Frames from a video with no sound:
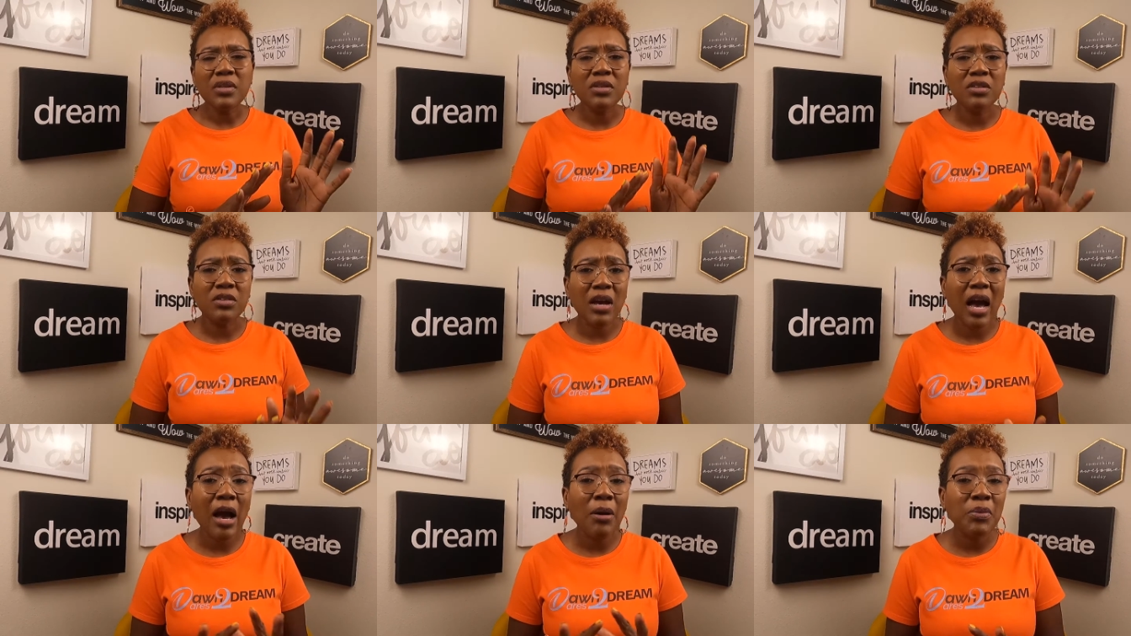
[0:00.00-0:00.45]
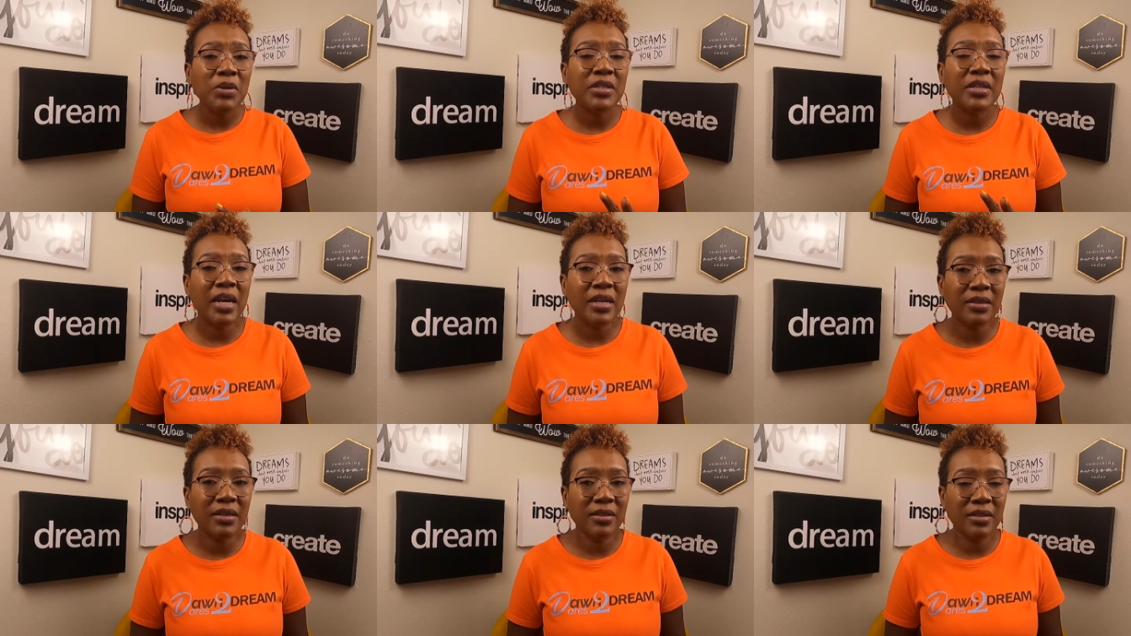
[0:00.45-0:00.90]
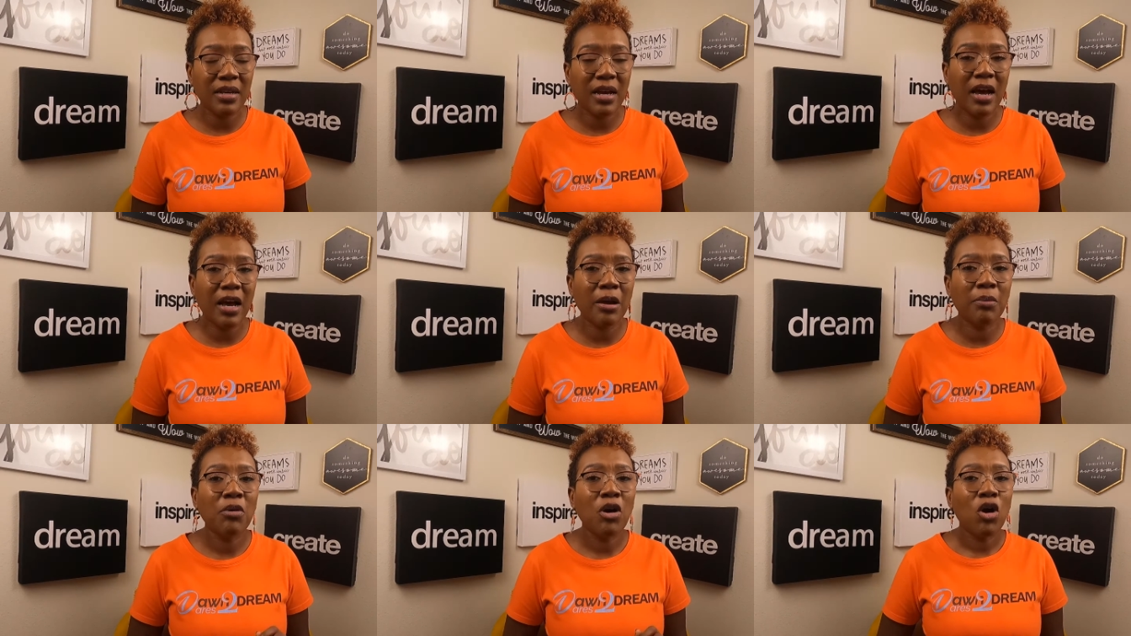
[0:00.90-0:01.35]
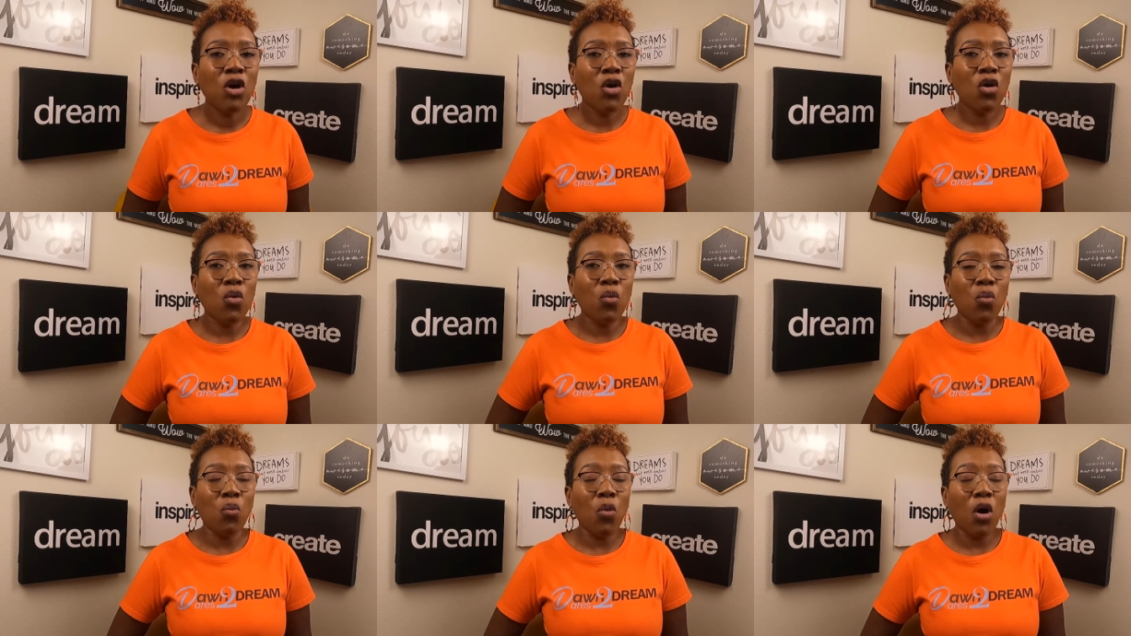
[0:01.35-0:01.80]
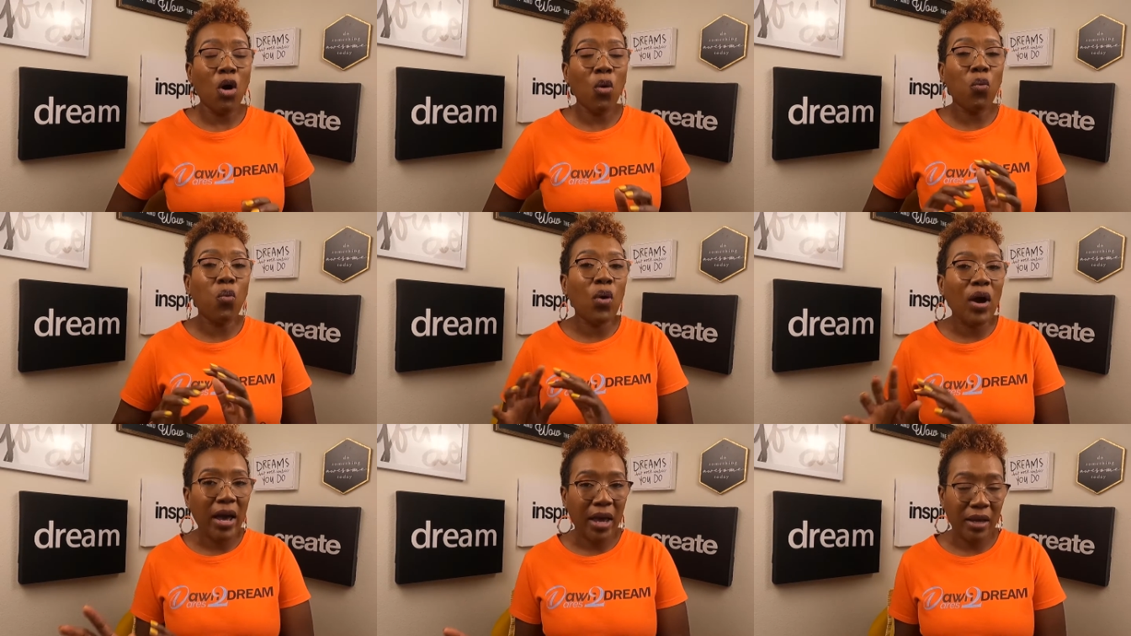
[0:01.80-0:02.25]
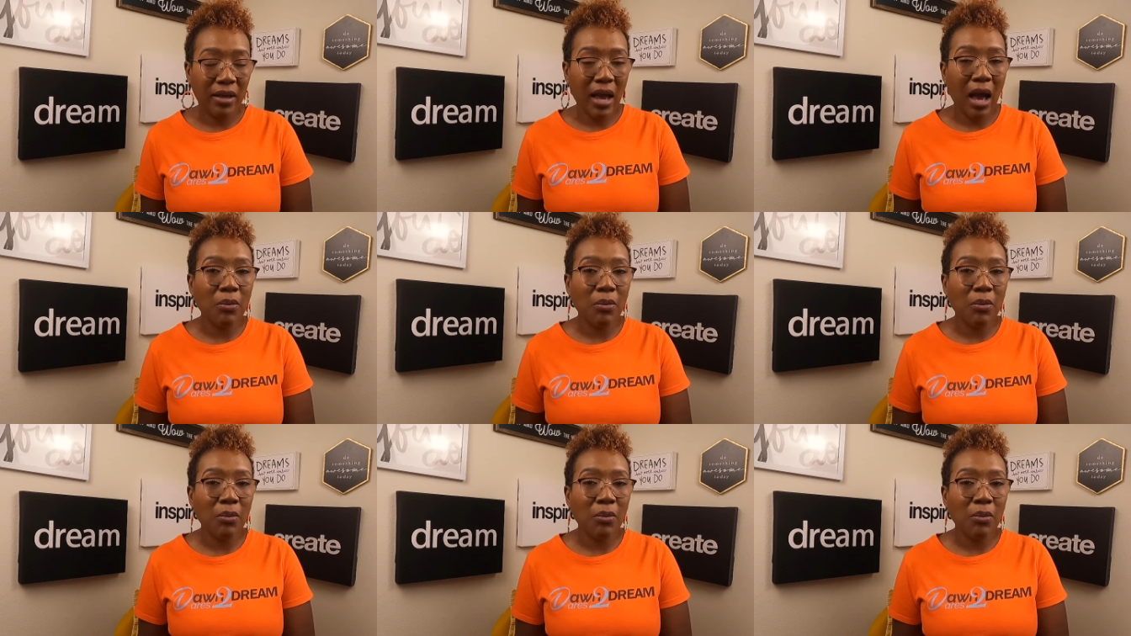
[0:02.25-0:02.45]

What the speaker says: So I would take the time away.